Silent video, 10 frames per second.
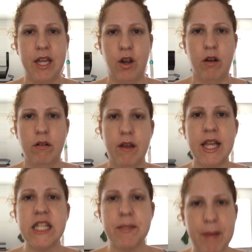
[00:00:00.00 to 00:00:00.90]
here
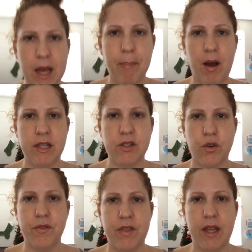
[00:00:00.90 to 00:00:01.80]
and speak upon
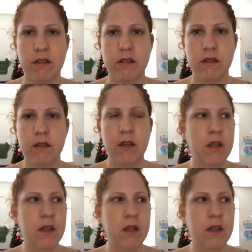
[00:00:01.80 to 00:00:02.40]
certain things.